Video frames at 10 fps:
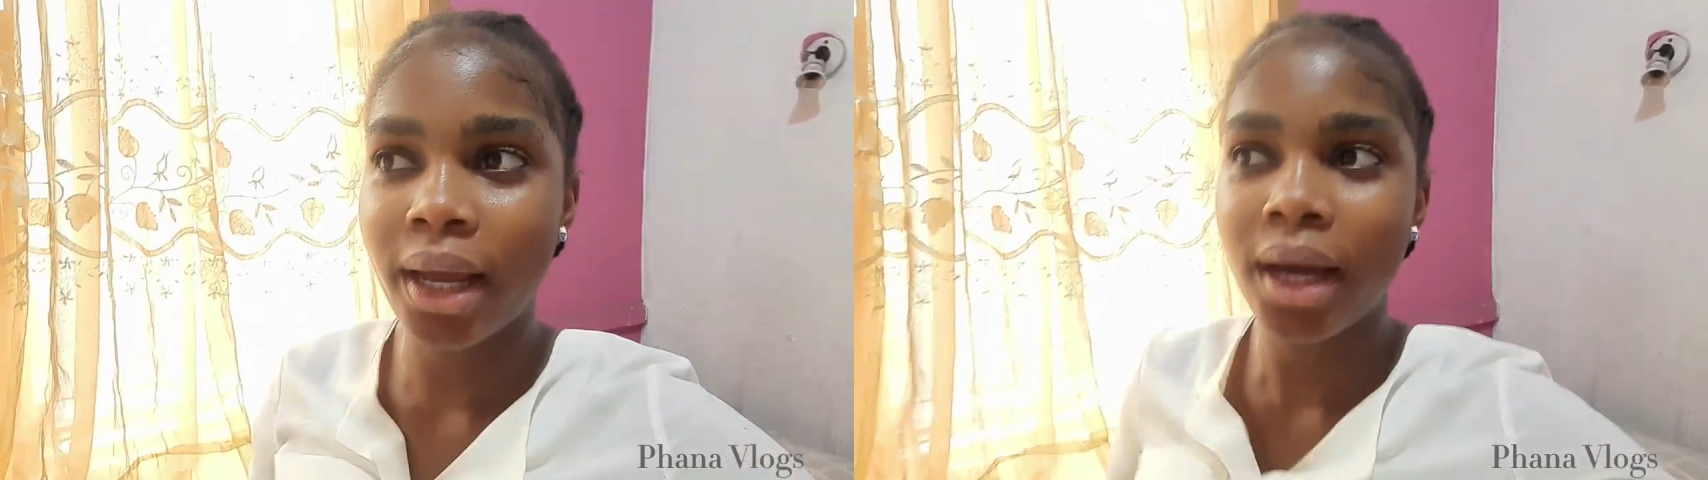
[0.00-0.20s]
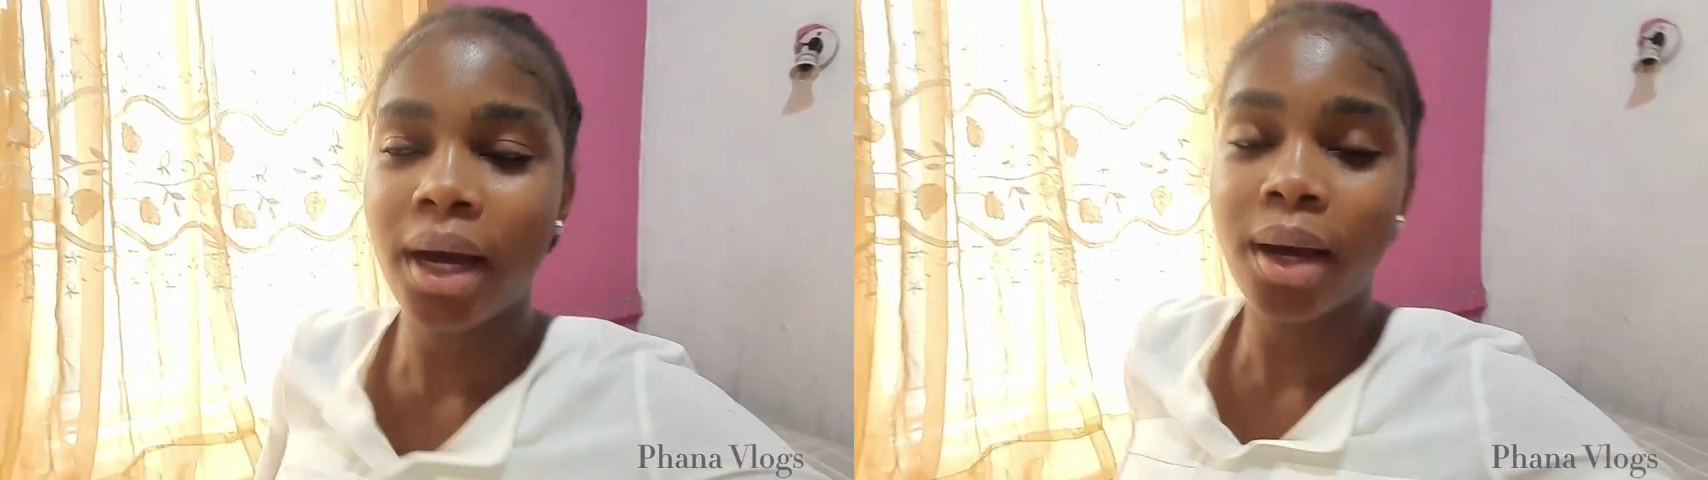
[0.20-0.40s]

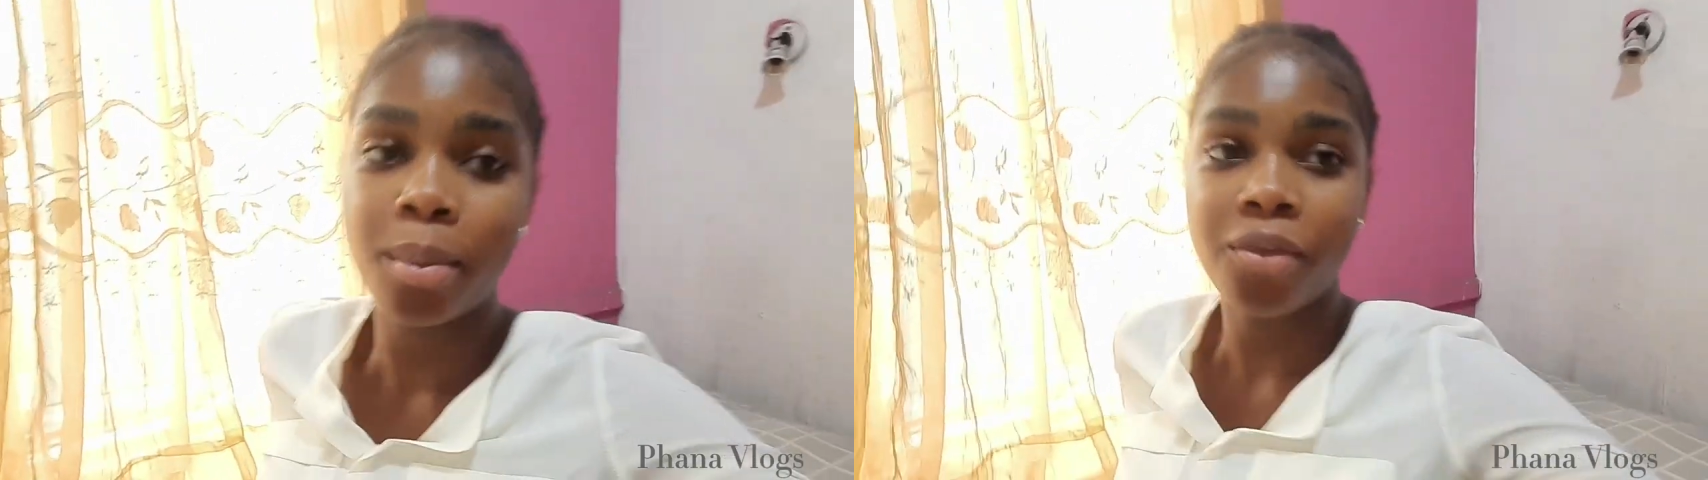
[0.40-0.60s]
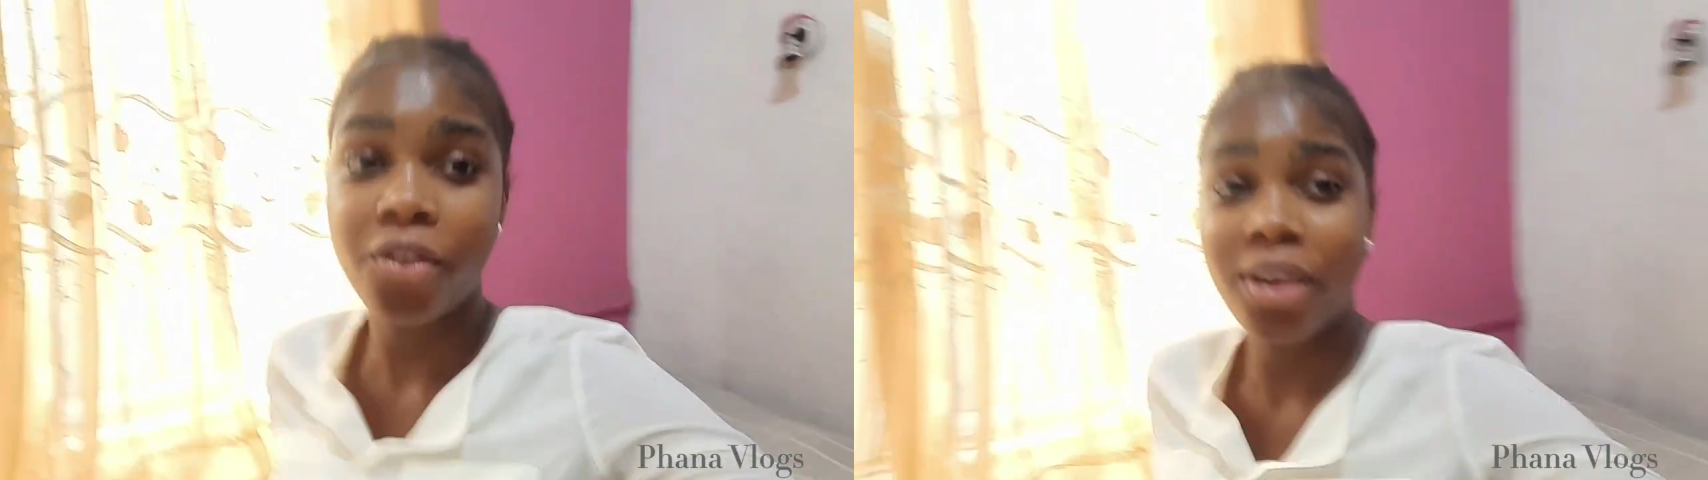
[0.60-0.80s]

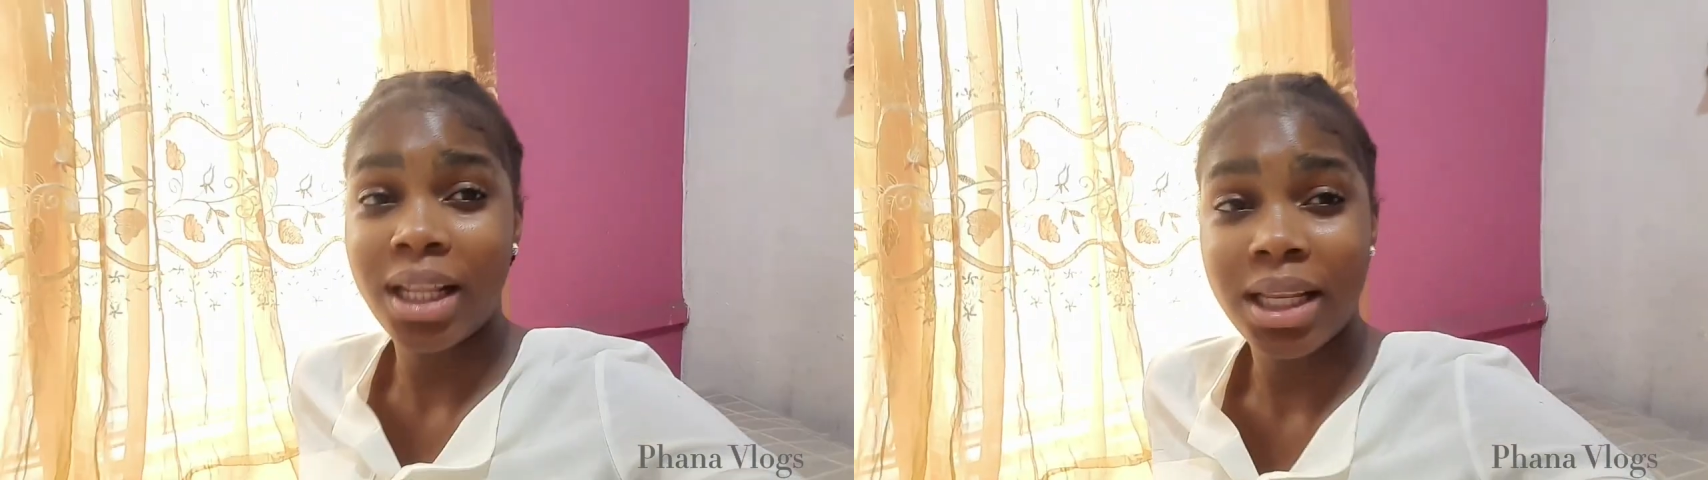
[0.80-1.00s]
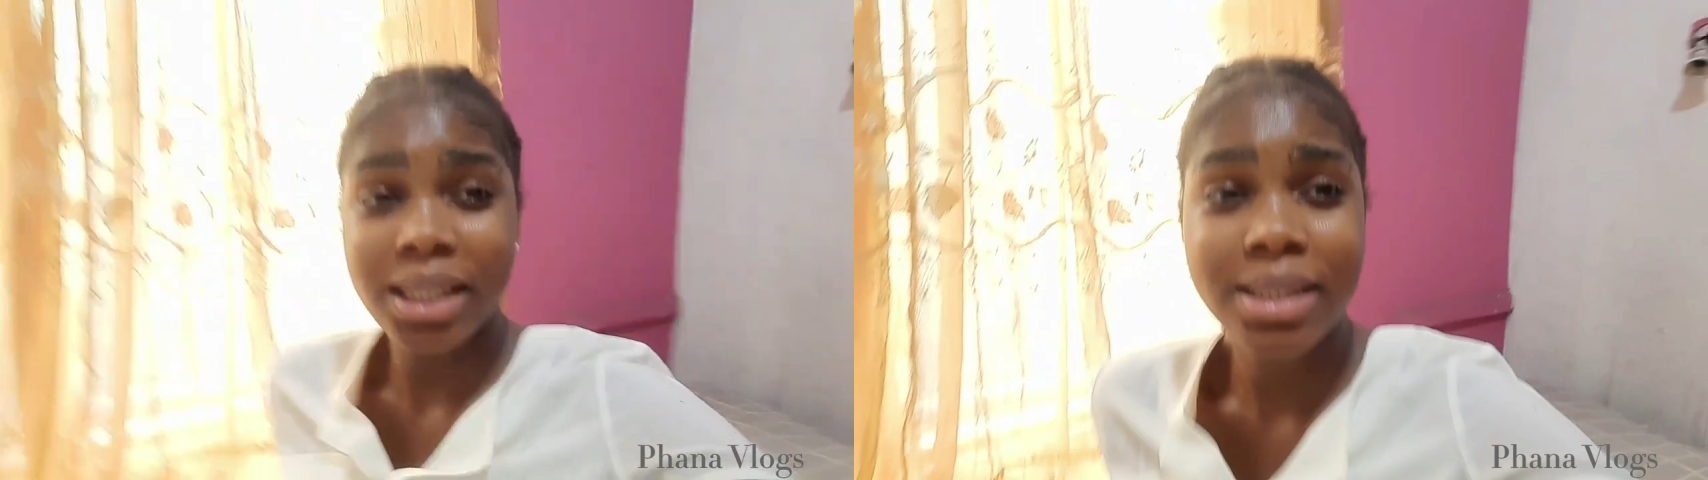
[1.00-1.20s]
am
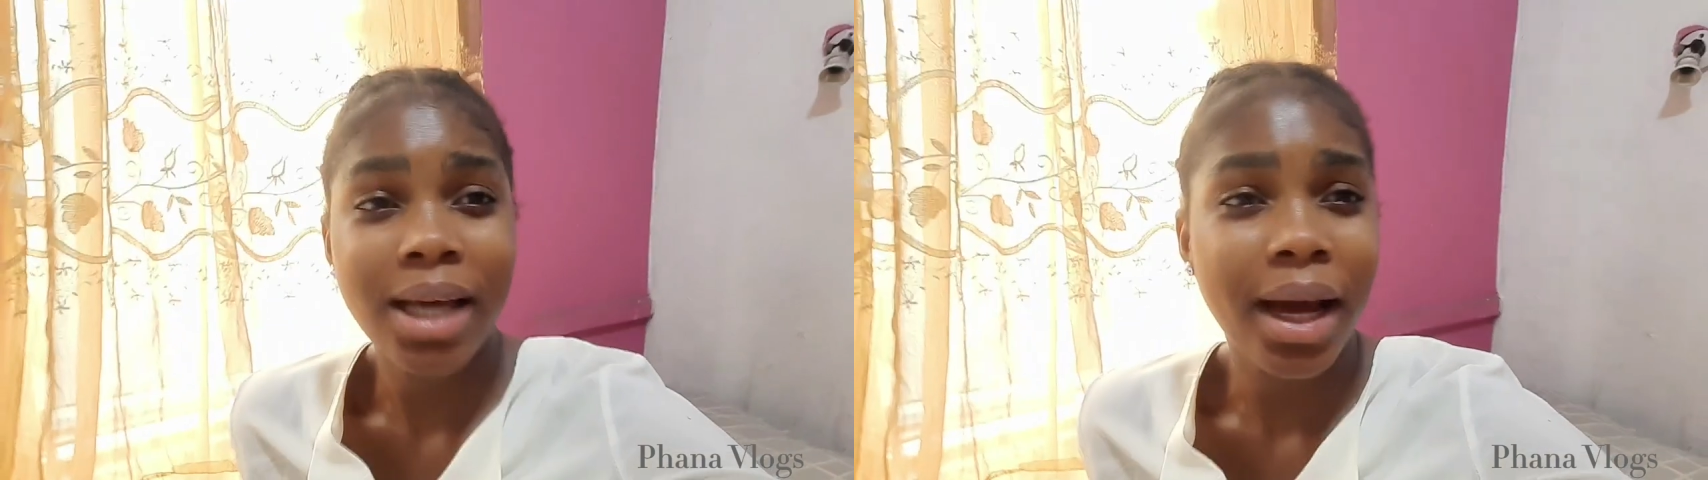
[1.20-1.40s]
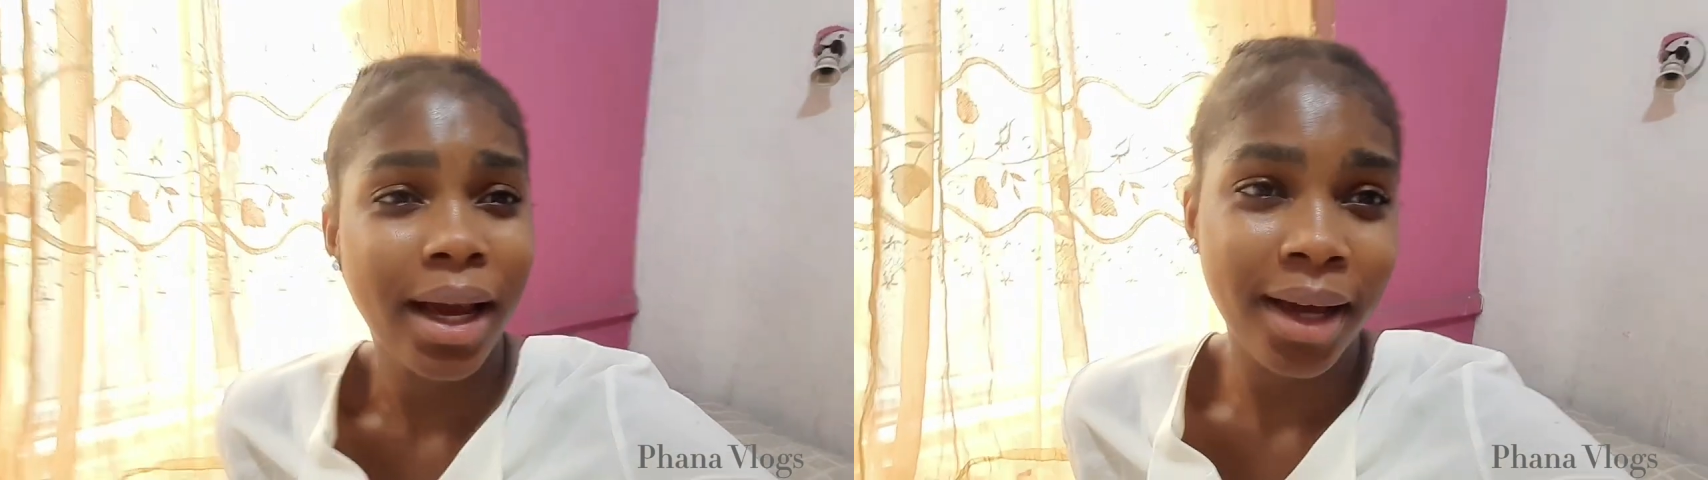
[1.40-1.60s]
really
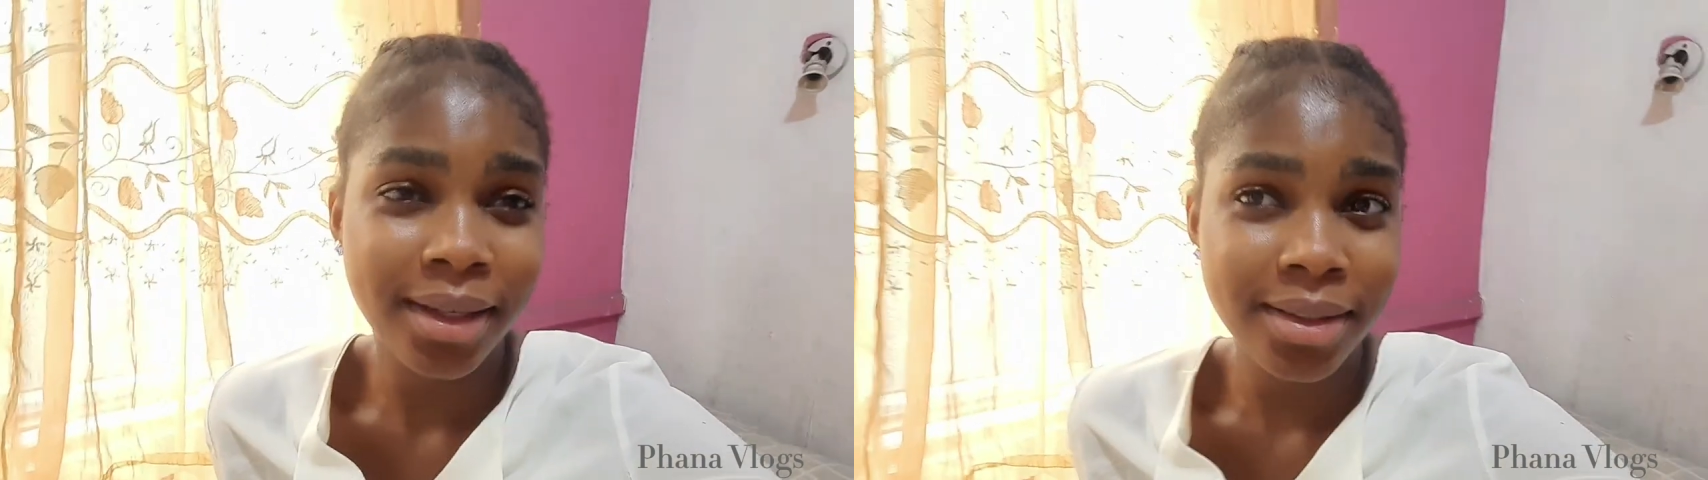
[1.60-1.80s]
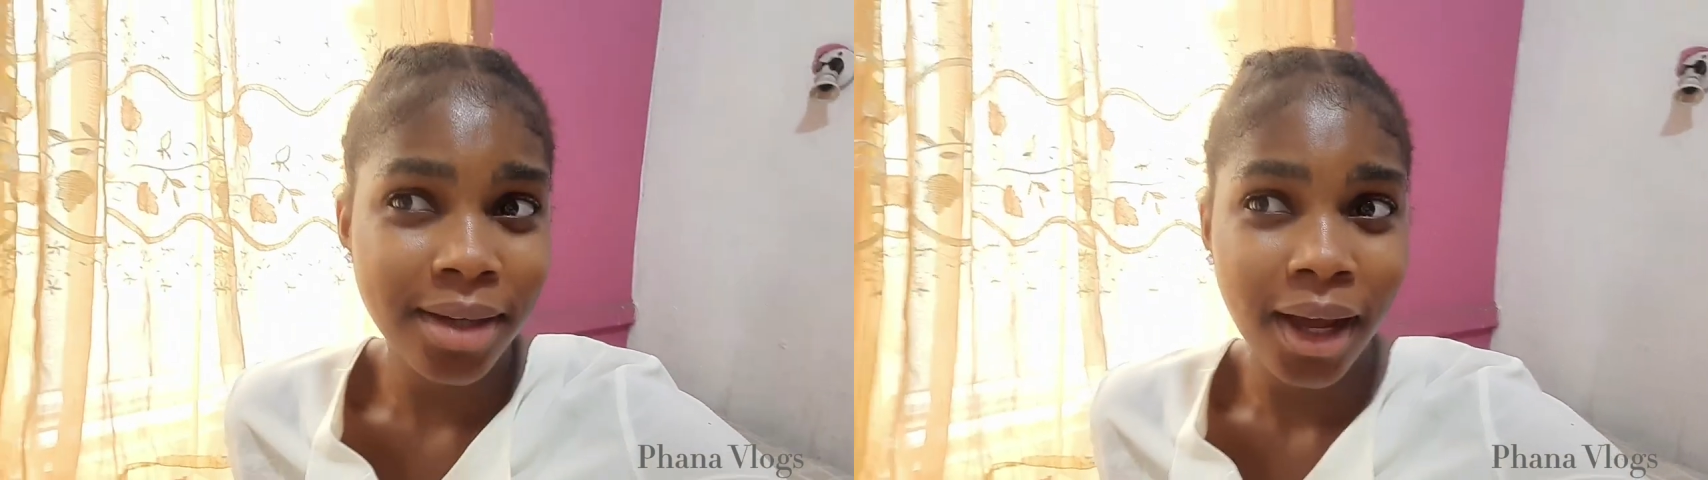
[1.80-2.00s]
tired.